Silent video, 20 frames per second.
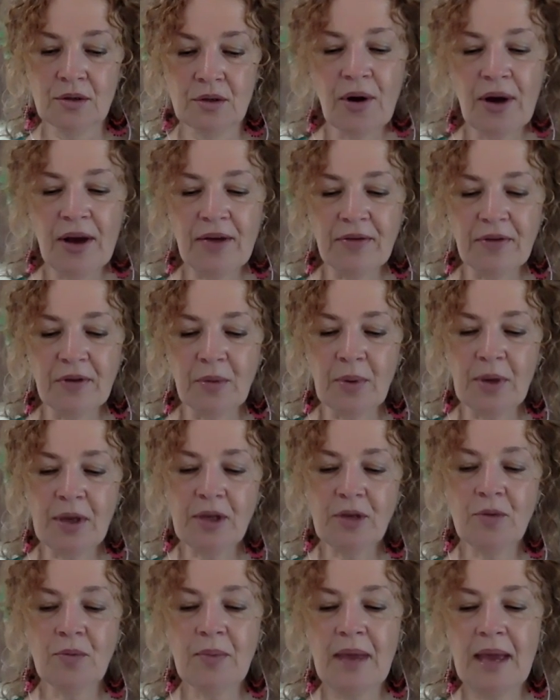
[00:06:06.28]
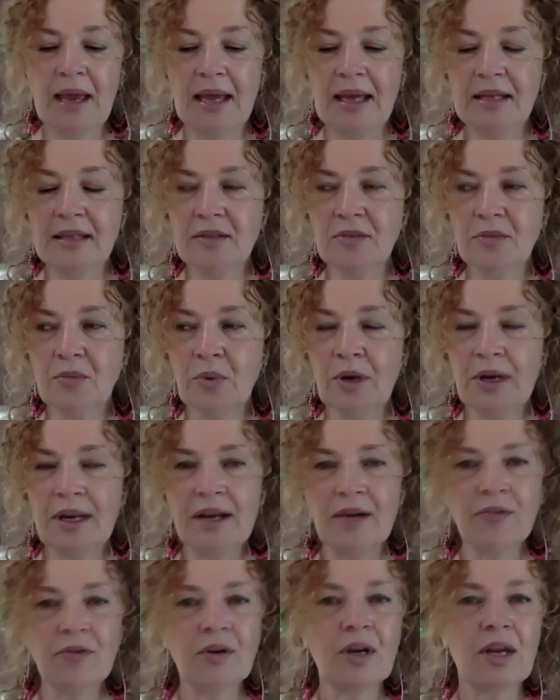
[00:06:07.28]
Everywhere you made
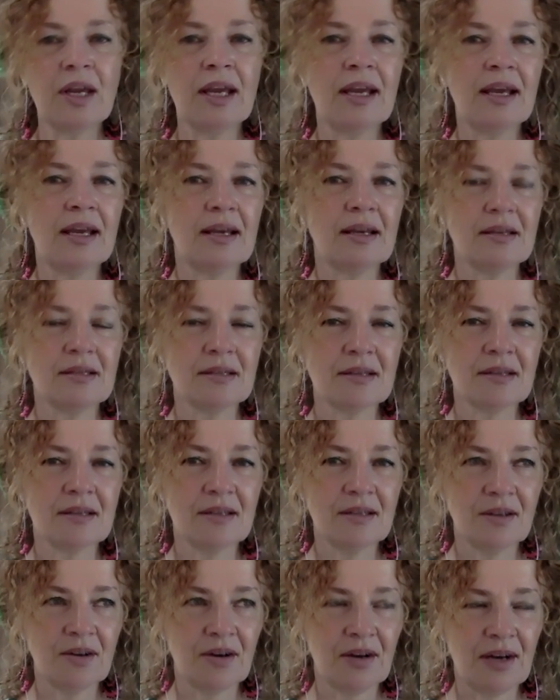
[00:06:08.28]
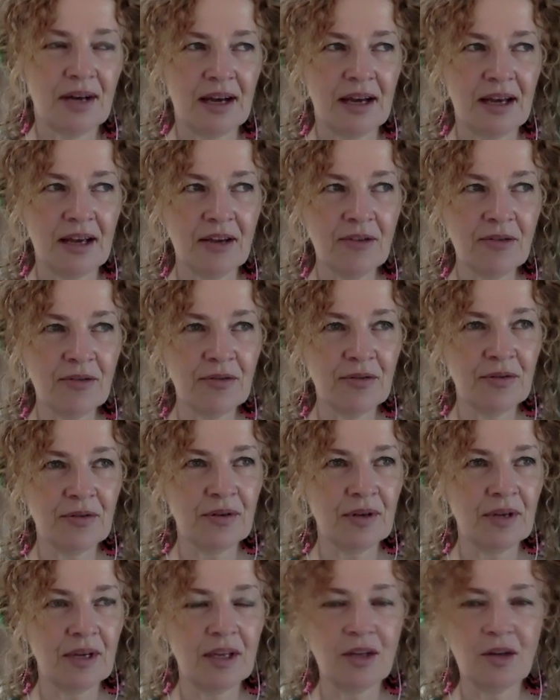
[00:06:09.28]
whatever is in your life,
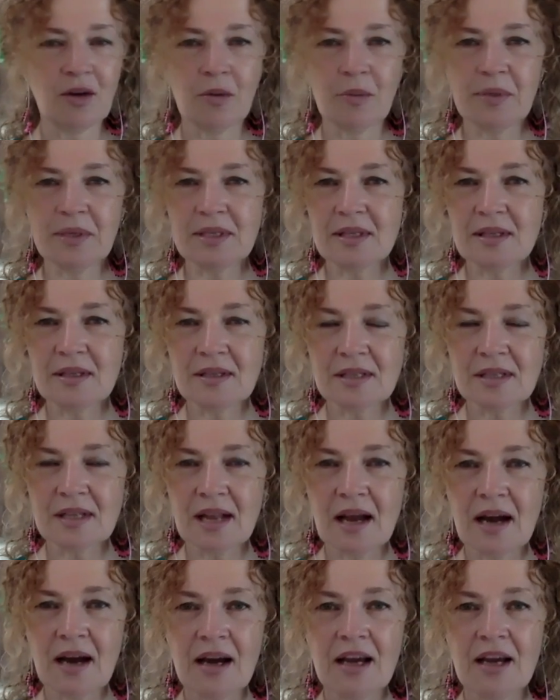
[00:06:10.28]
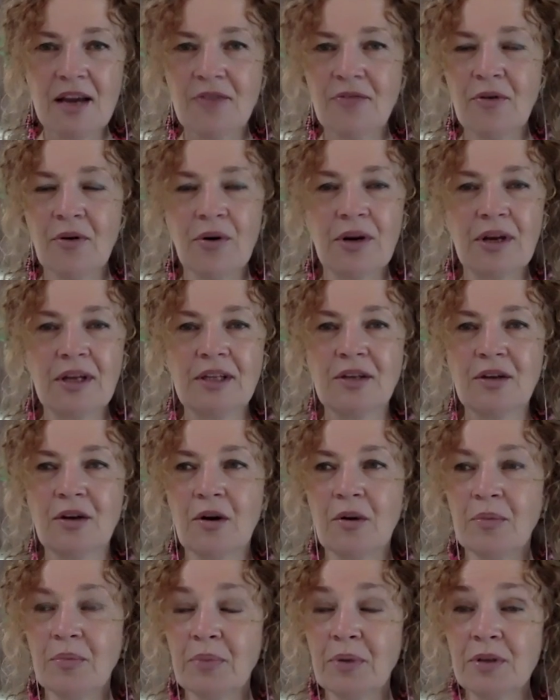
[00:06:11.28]
in your business life or in
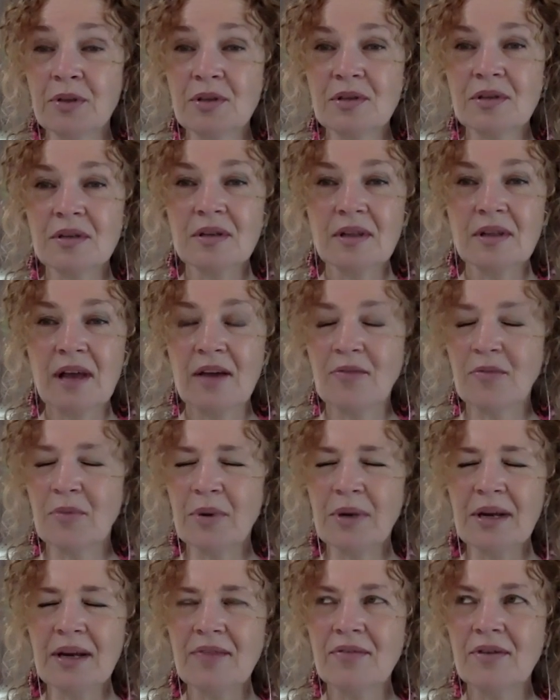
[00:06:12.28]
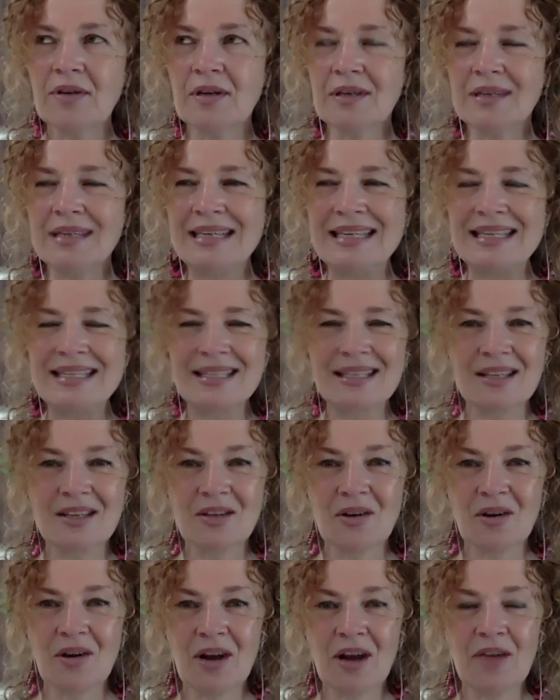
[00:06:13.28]
your personal life, whatever is in
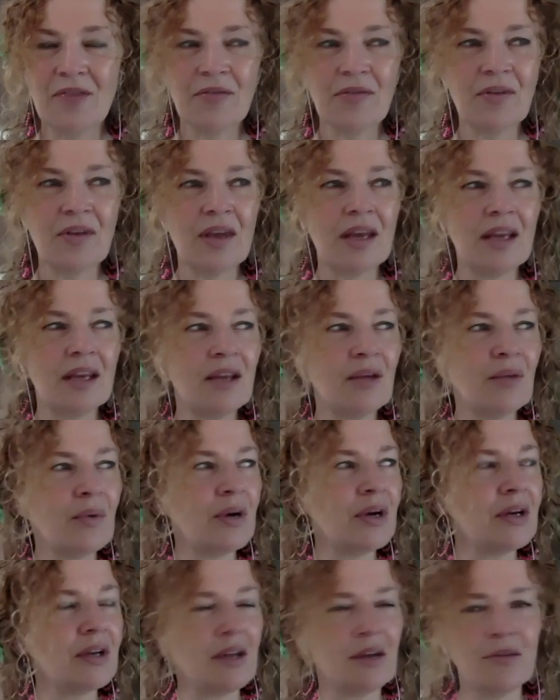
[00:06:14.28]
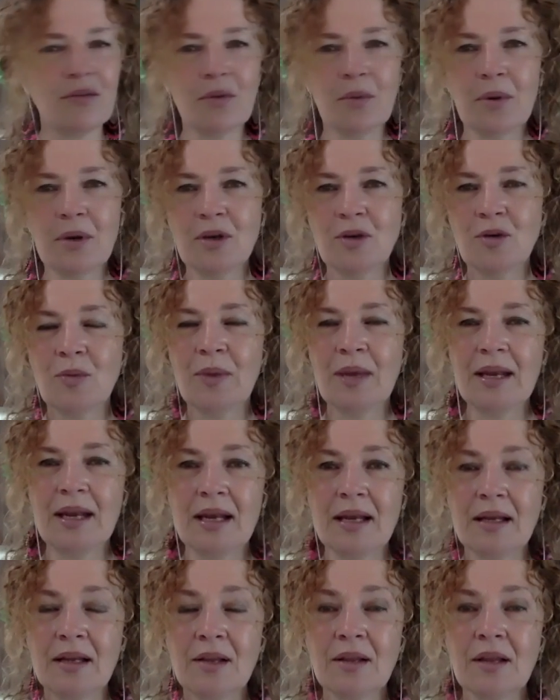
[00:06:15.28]
your life, anywhere and everywhere you made
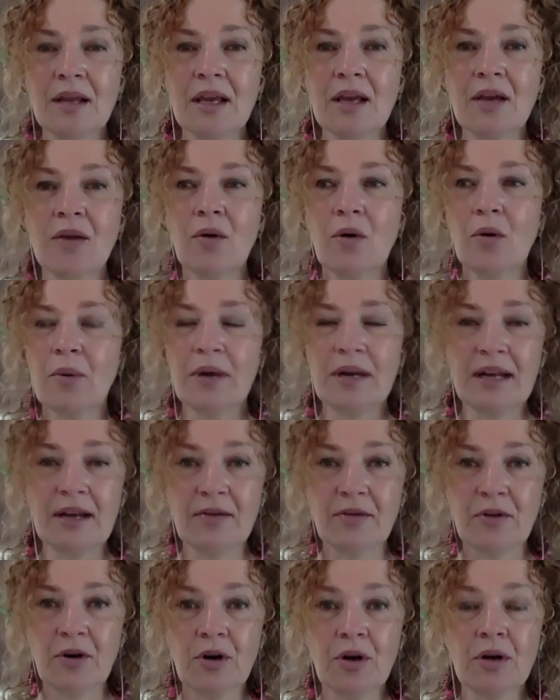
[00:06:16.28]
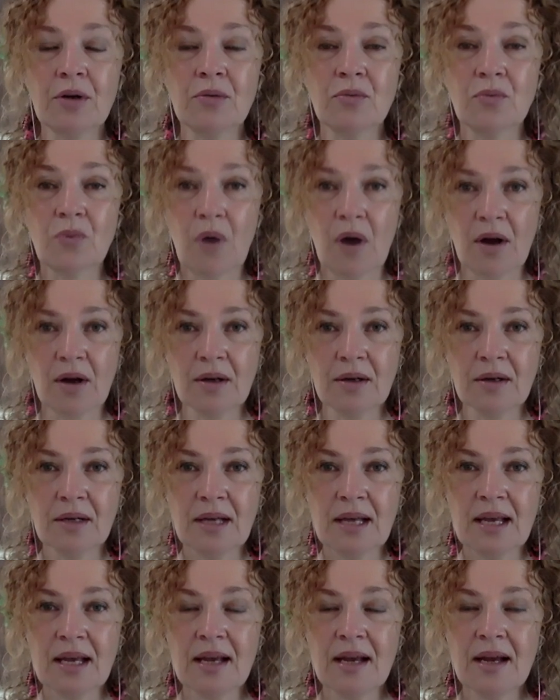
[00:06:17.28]
anything or whatever wrong,
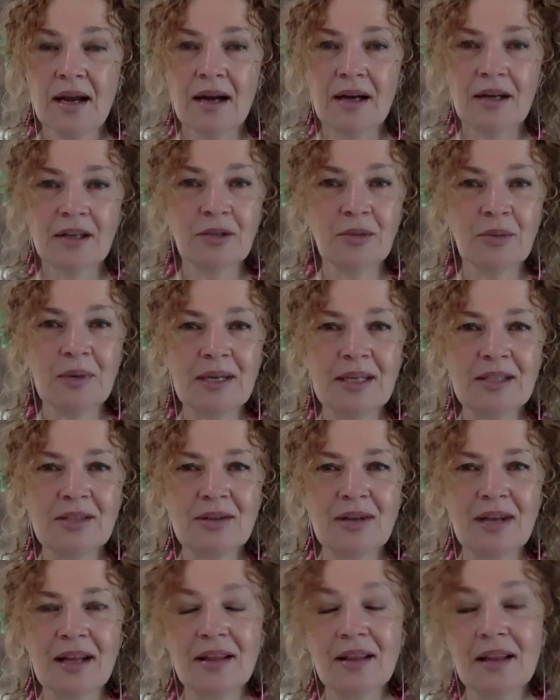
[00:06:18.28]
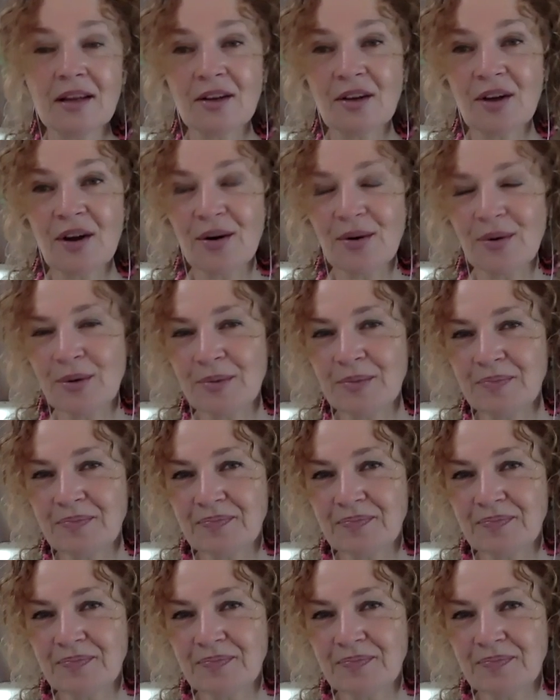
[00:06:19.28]
are you willing to let that go?